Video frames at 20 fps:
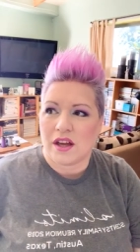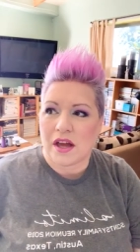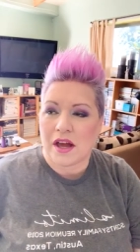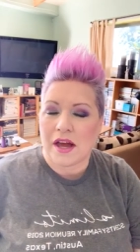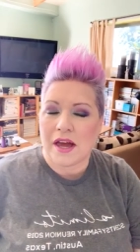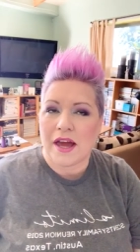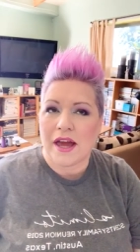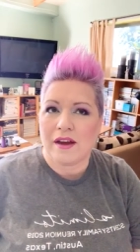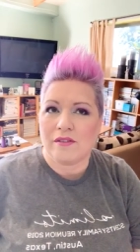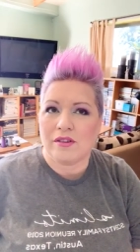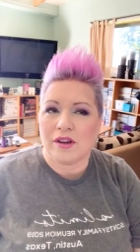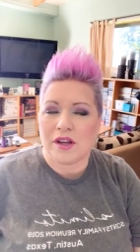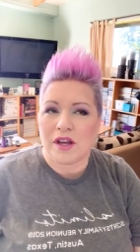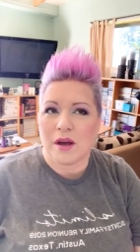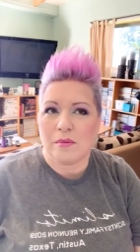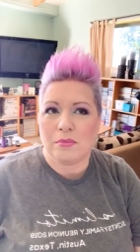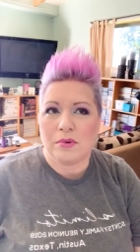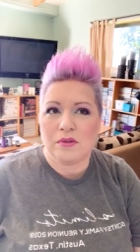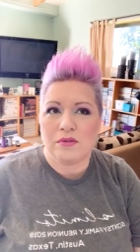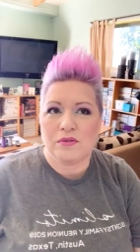I have a
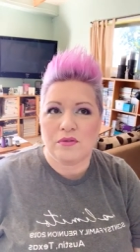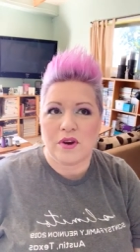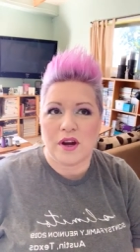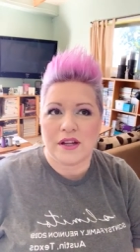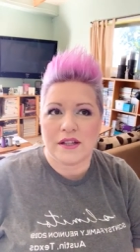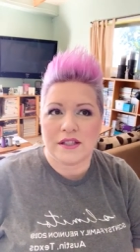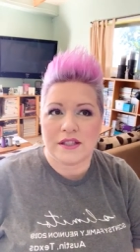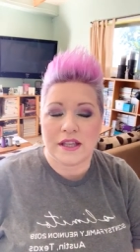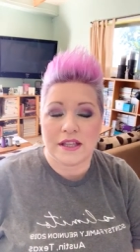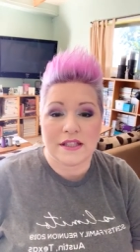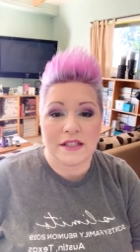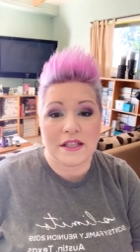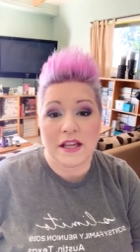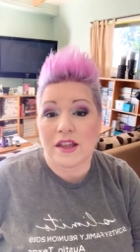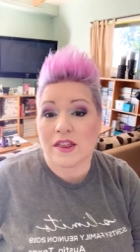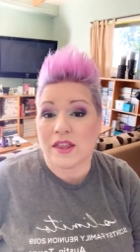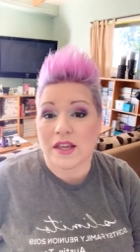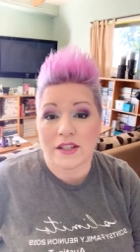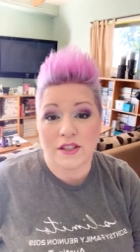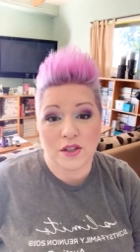couple friends that say
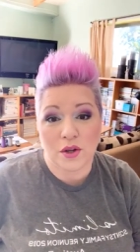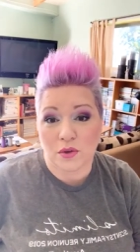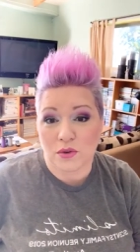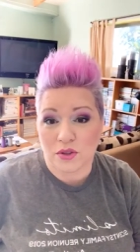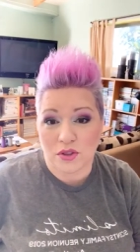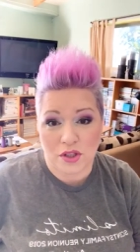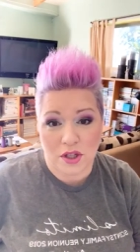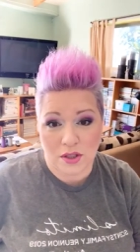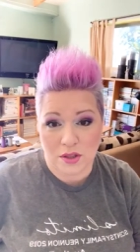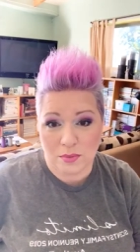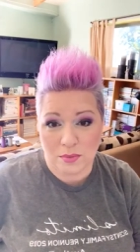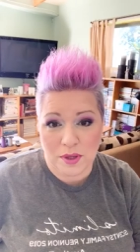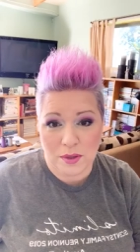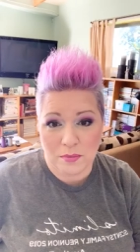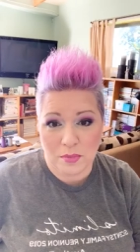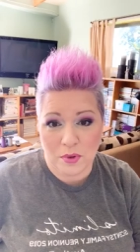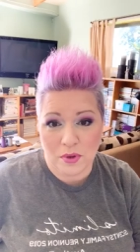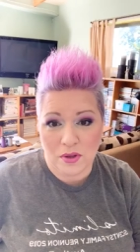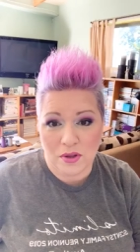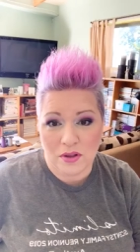they don't judge
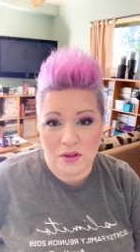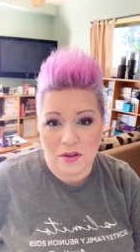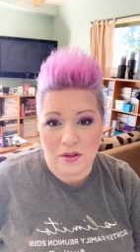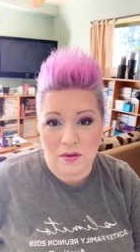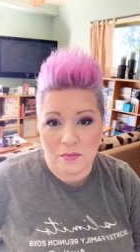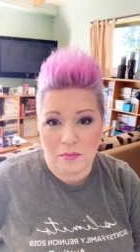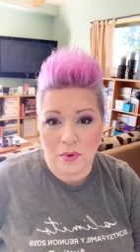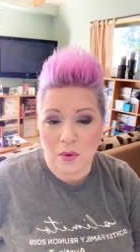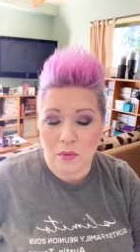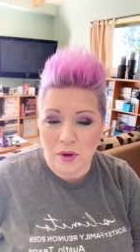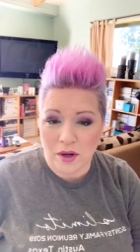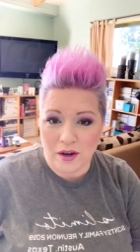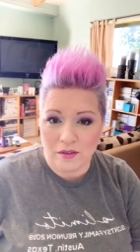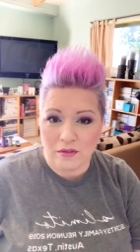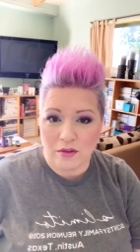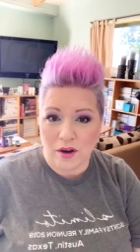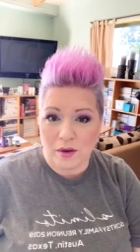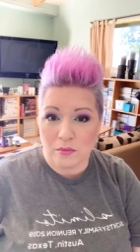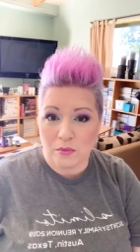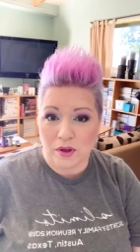people, but
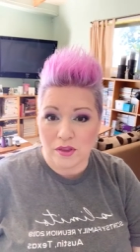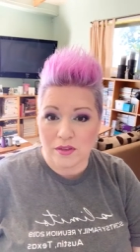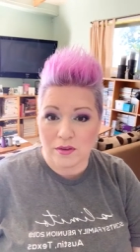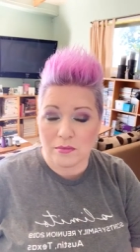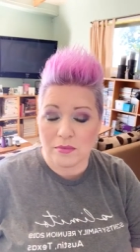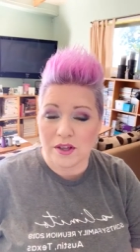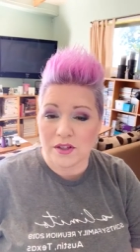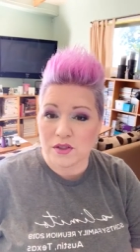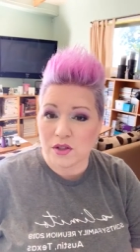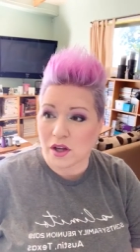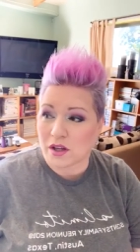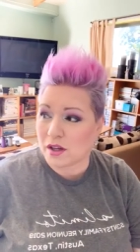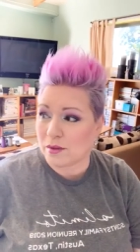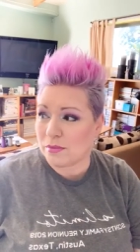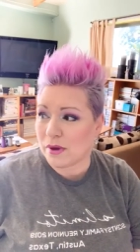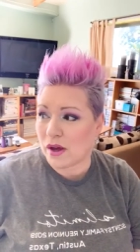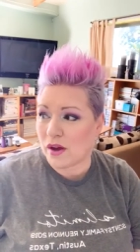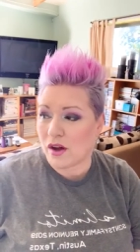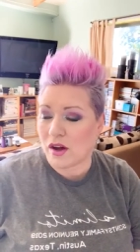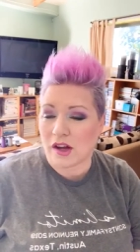whenever I'm with them, they talk
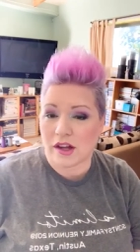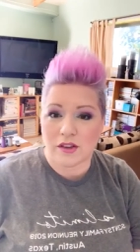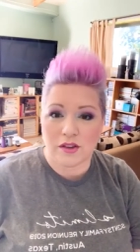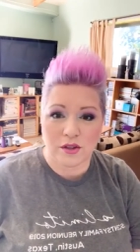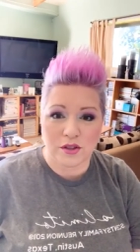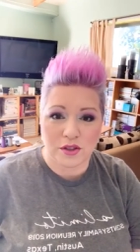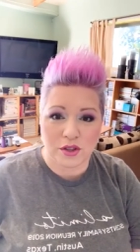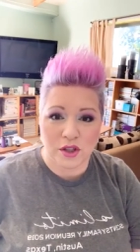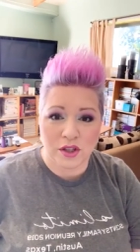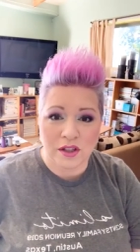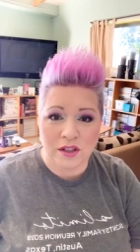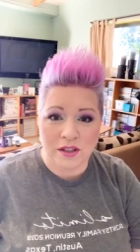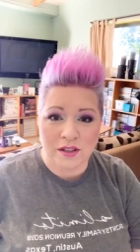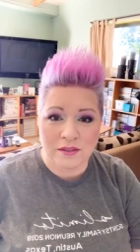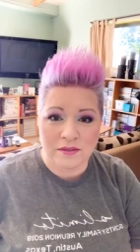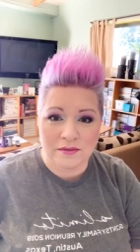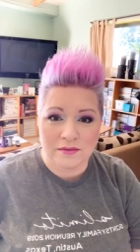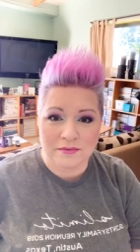about how others look.